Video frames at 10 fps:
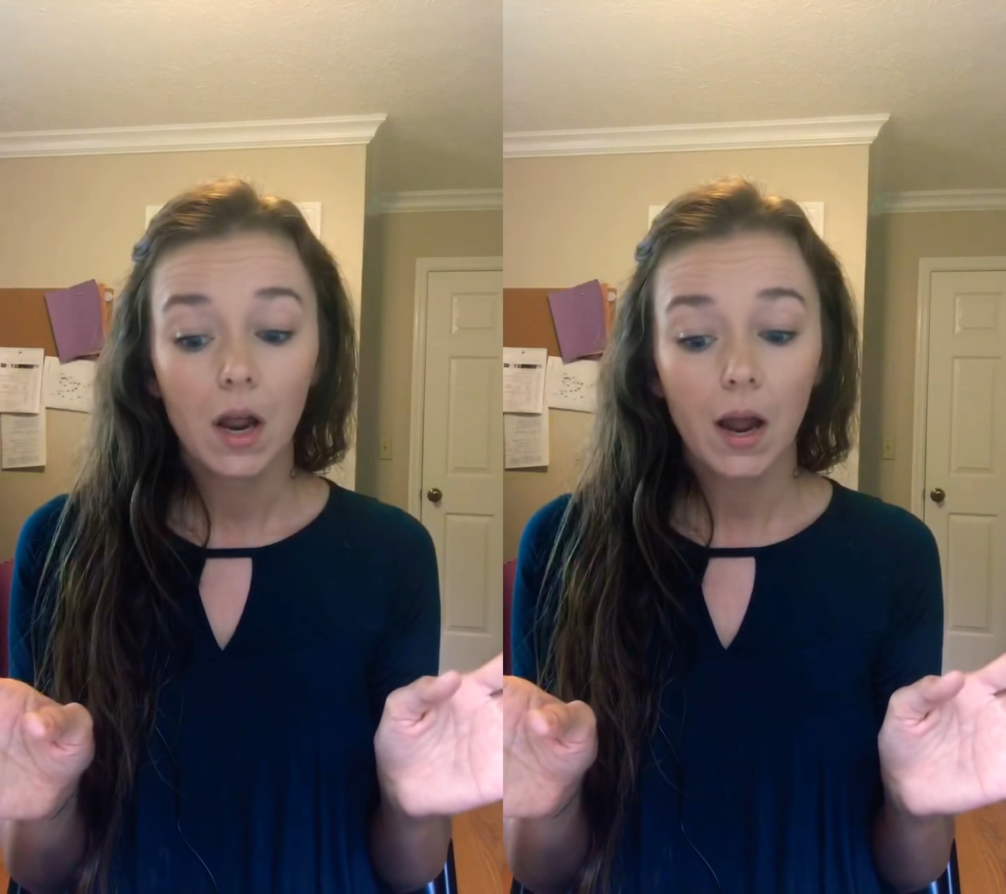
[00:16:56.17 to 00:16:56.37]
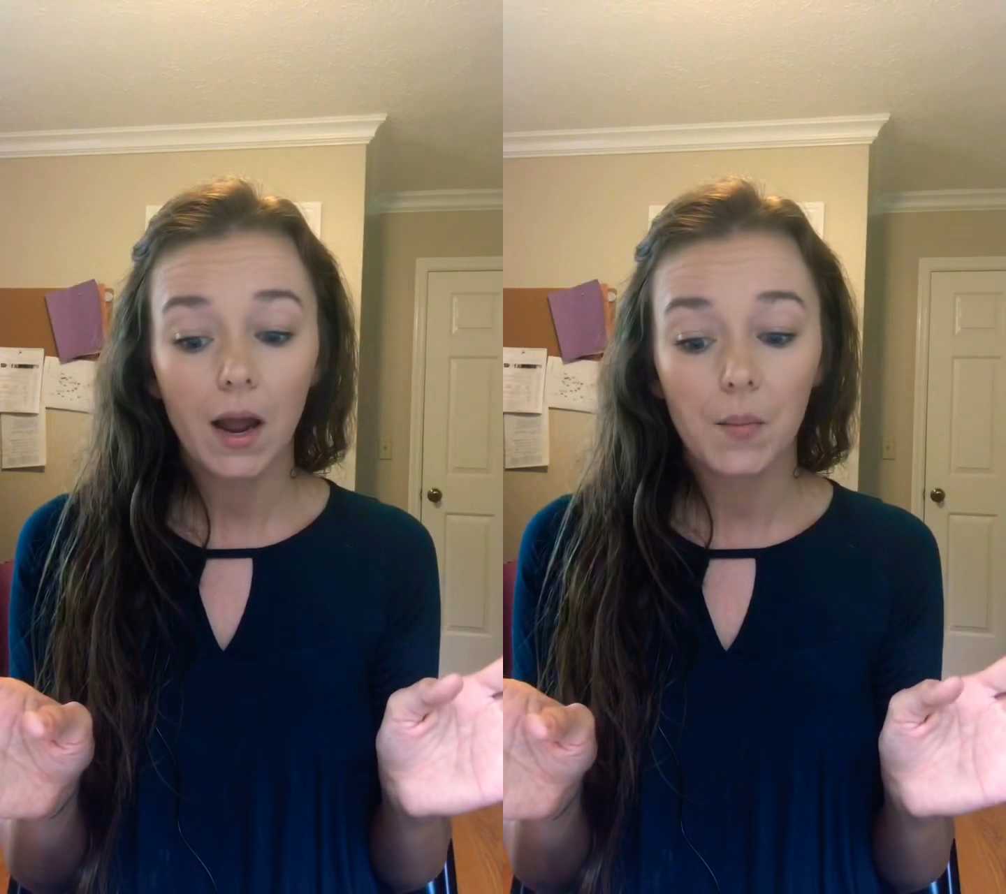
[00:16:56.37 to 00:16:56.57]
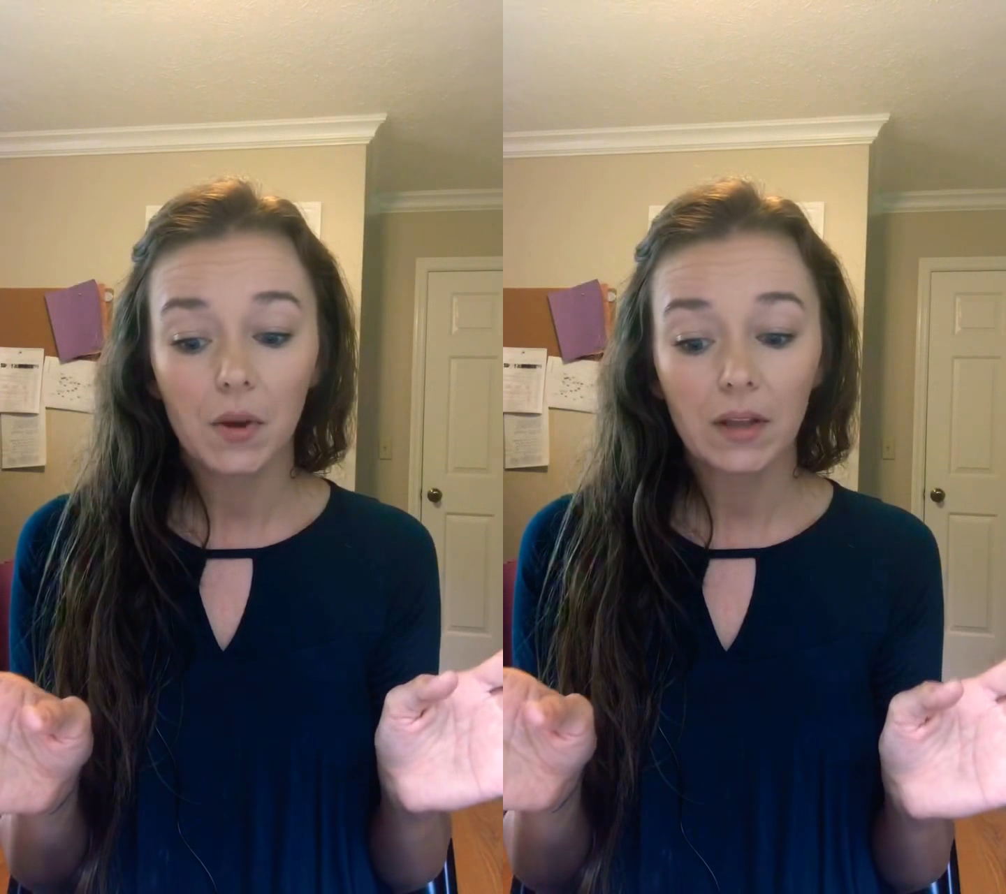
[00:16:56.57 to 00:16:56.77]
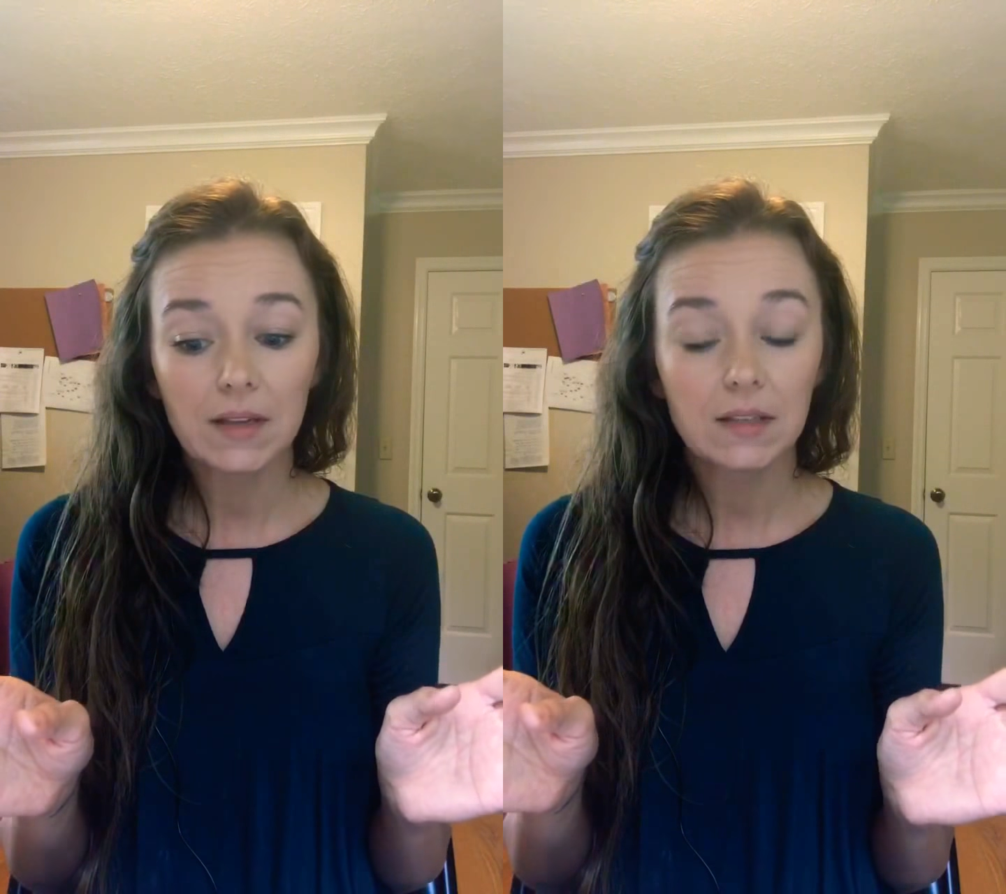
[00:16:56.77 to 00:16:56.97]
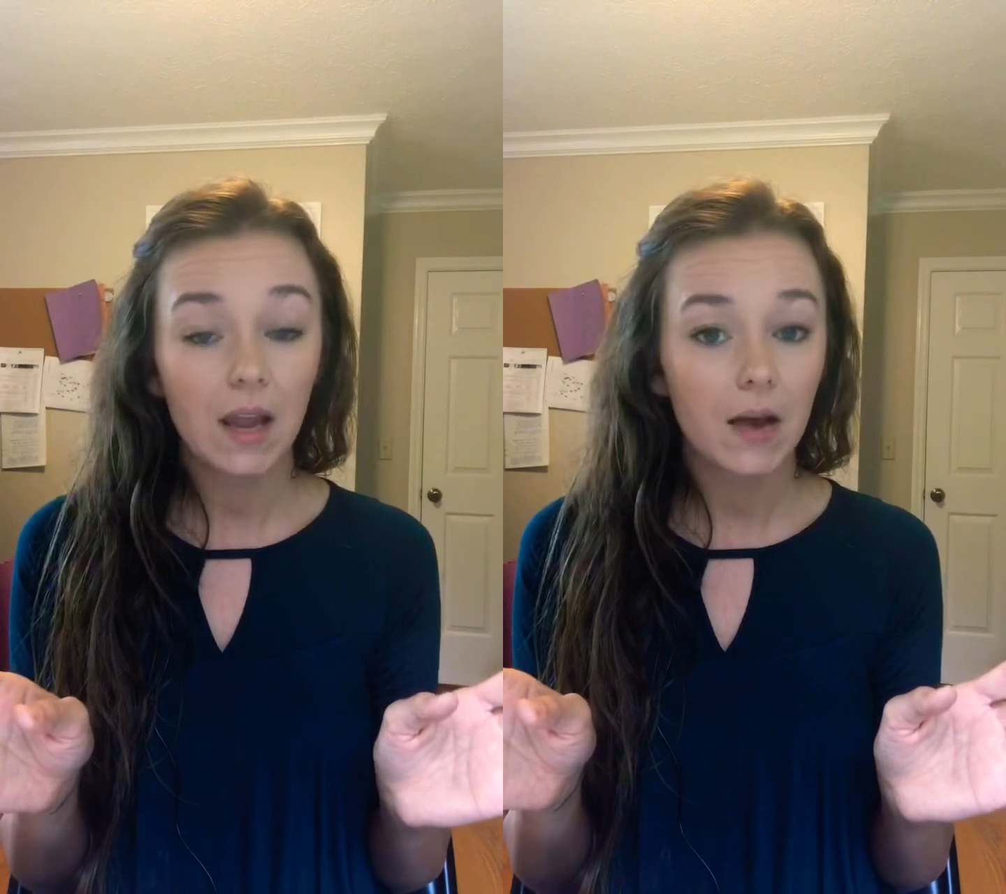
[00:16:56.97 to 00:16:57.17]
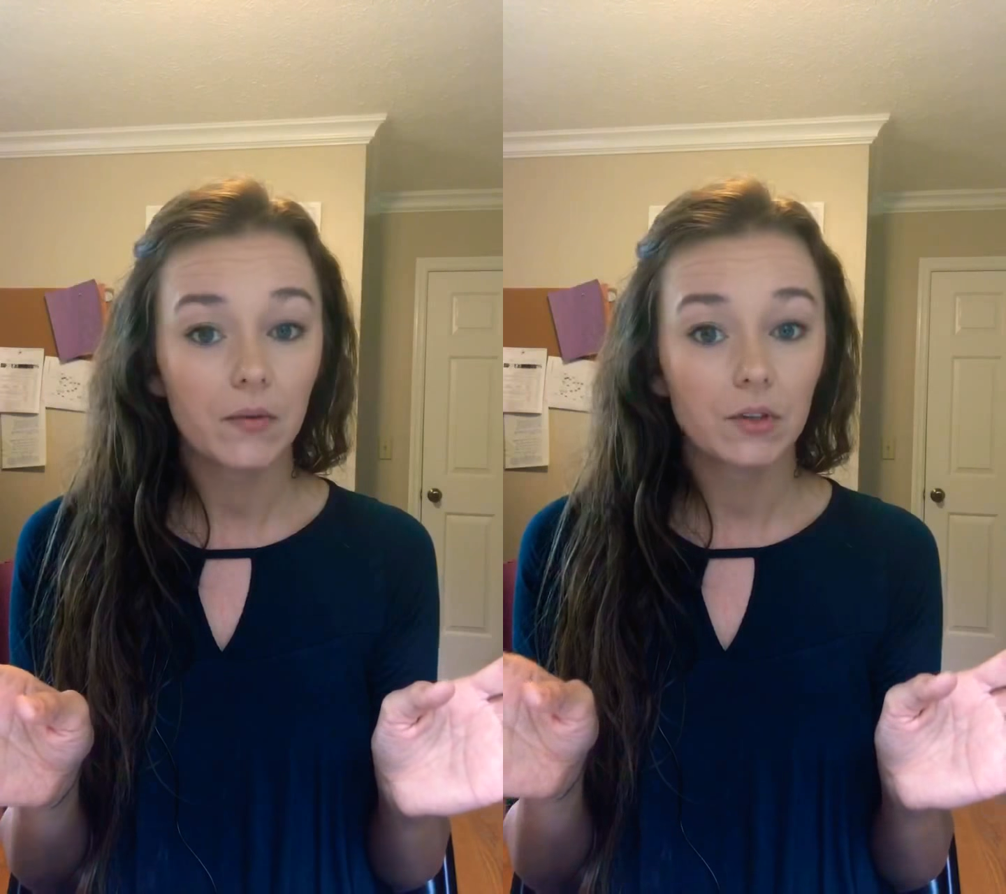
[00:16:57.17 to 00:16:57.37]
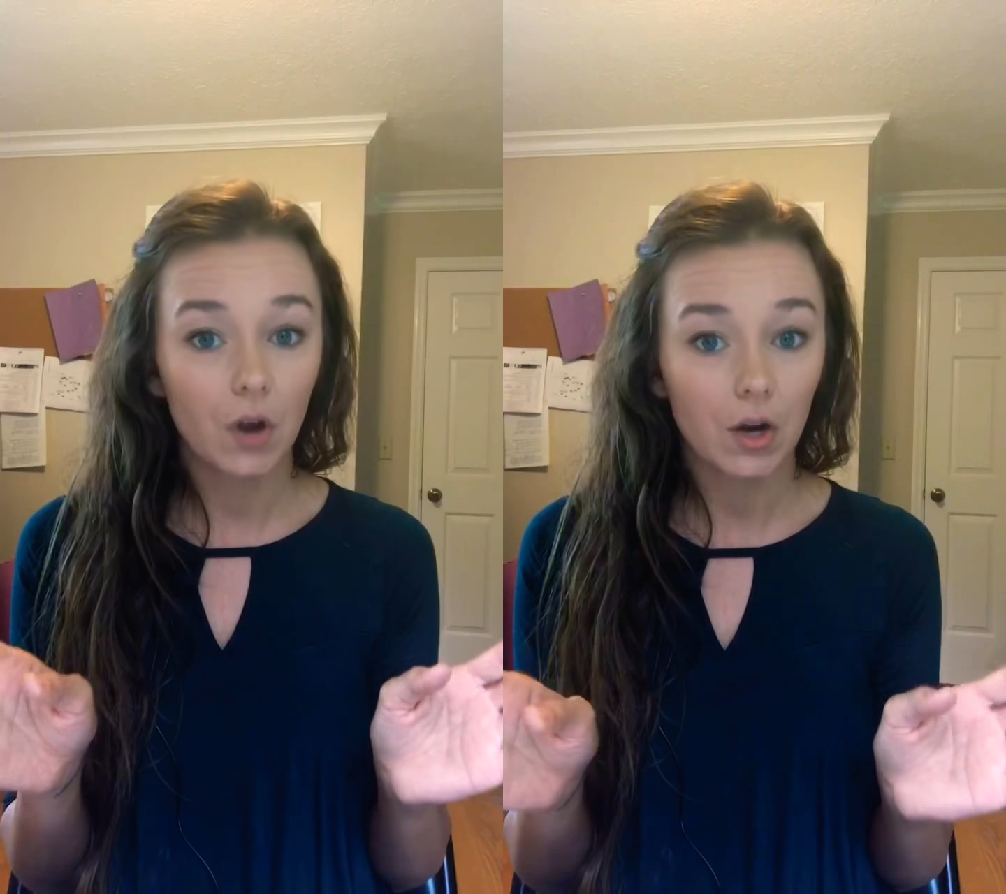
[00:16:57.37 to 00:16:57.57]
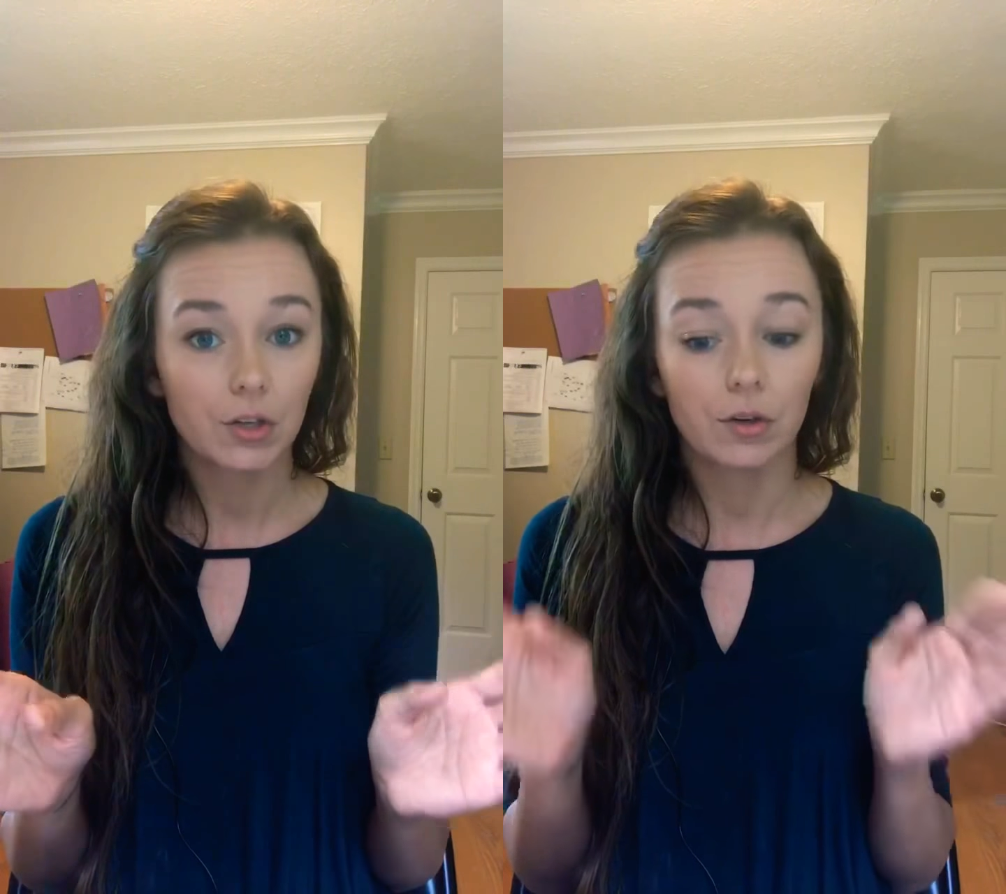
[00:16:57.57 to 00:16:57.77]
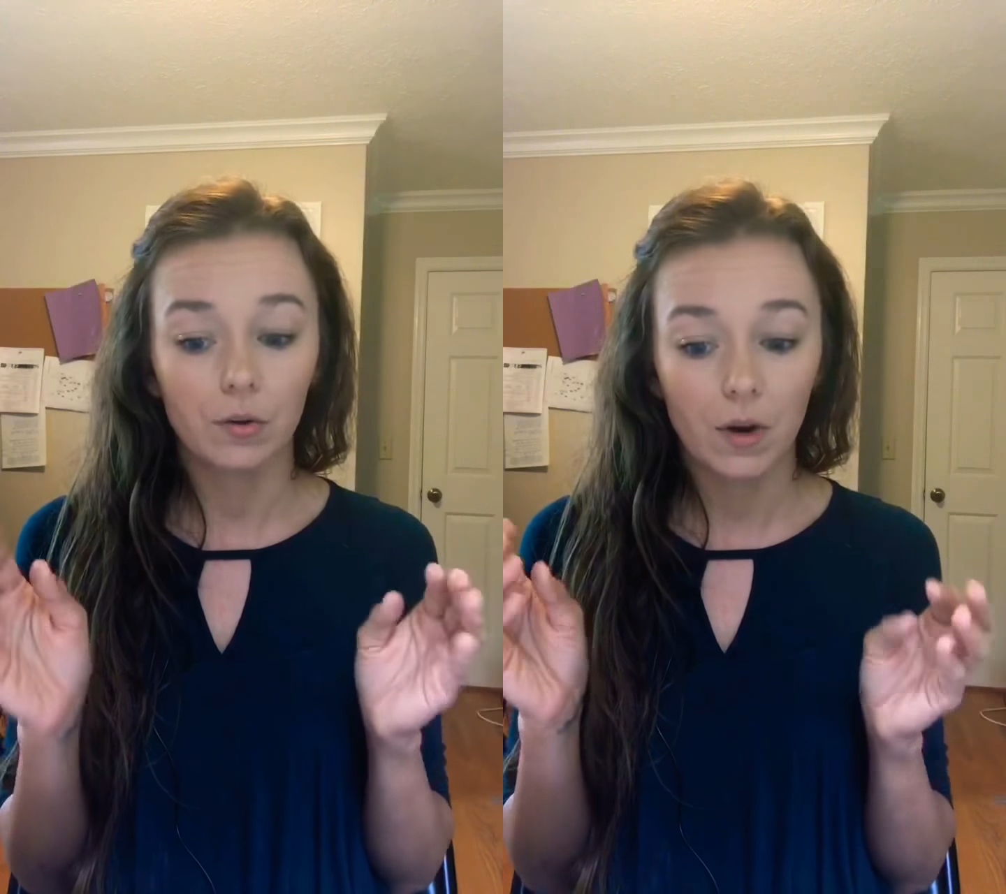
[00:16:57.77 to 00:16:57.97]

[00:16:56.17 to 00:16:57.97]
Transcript: Unless they have a doctor who